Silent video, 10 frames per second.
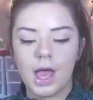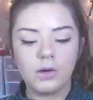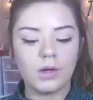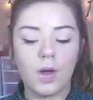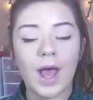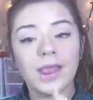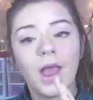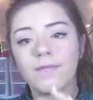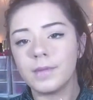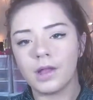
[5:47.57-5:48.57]
I don't know, I
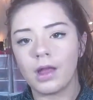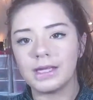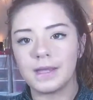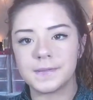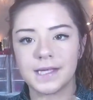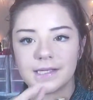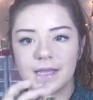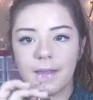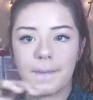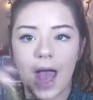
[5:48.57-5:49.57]
love Milani
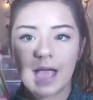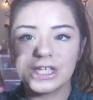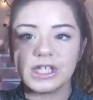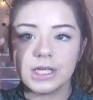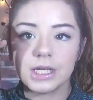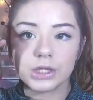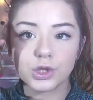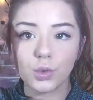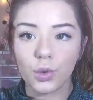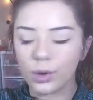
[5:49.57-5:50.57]
lipsticks. The packaging is
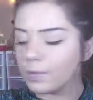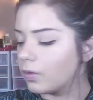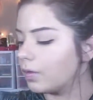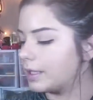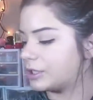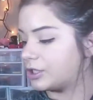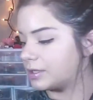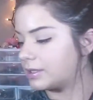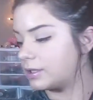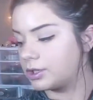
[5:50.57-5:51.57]
adorable. It's
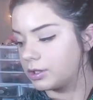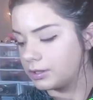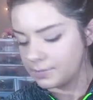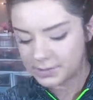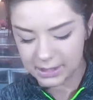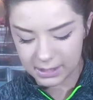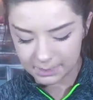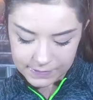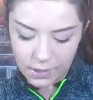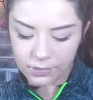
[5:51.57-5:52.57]
just such a good
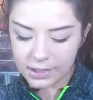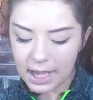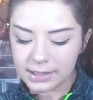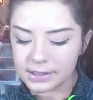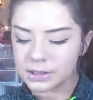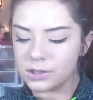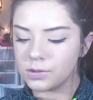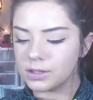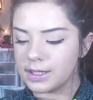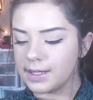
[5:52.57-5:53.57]
lipstick. So the next
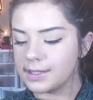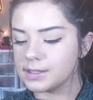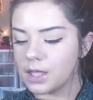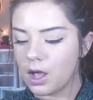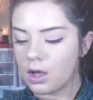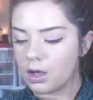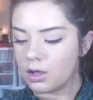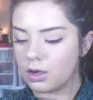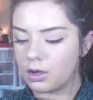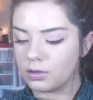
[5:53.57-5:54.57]
two things
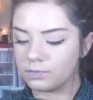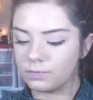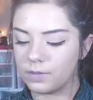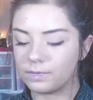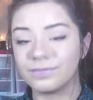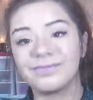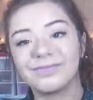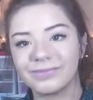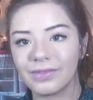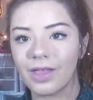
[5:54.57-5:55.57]
are, well,
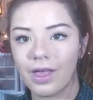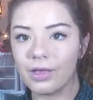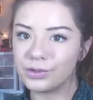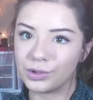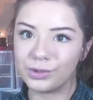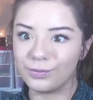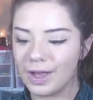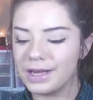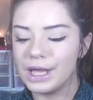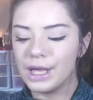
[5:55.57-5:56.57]
I'll show you
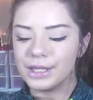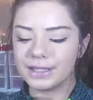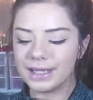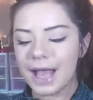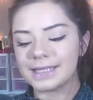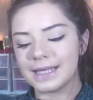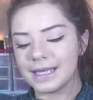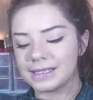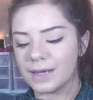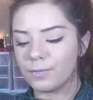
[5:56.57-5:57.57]
one. So the next
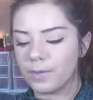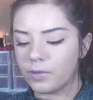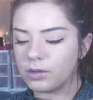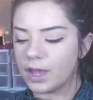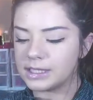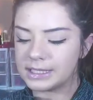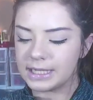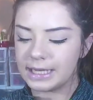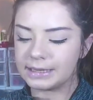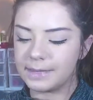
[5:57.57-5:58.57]
thing is a Rimmel
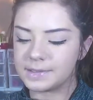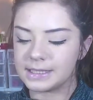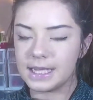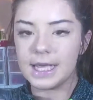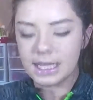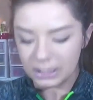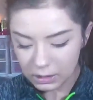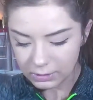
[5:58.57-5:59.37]
London lipstick.